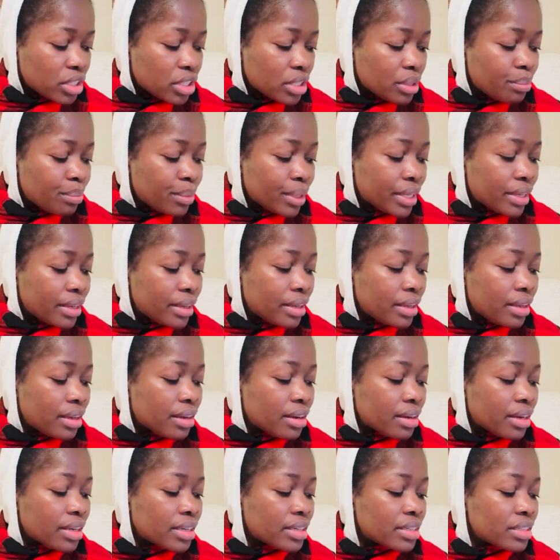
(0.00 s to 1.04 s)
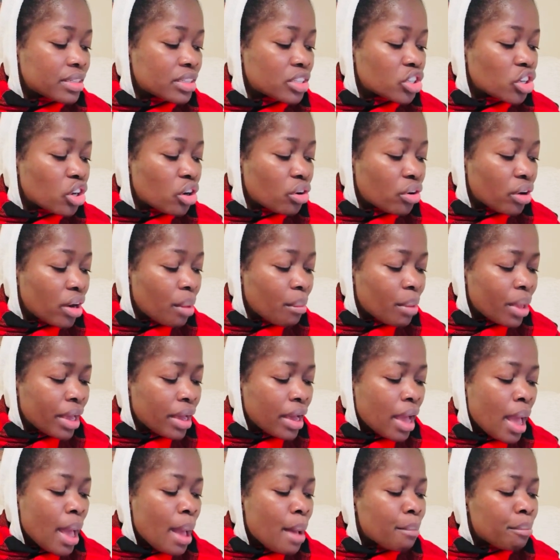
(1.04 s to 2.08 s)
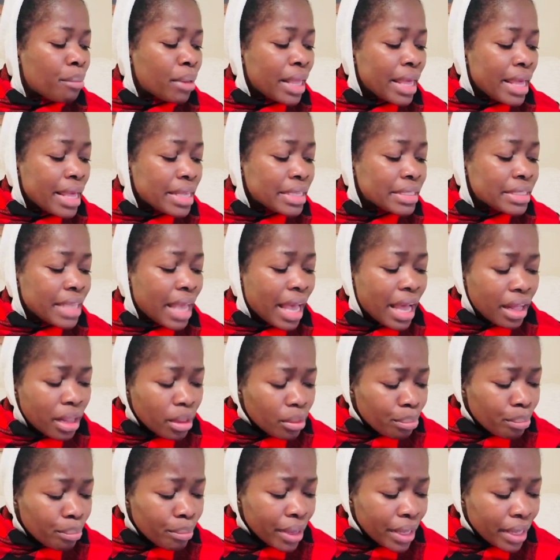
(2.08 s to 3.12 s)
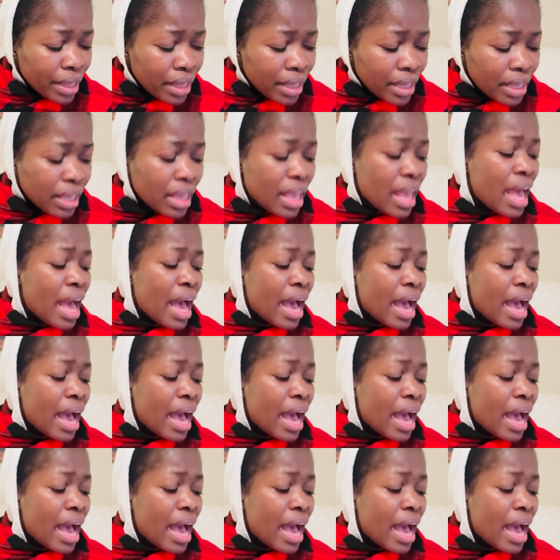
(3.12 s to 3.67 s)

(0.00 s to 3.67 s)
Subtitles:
she began screaming, "Please help me!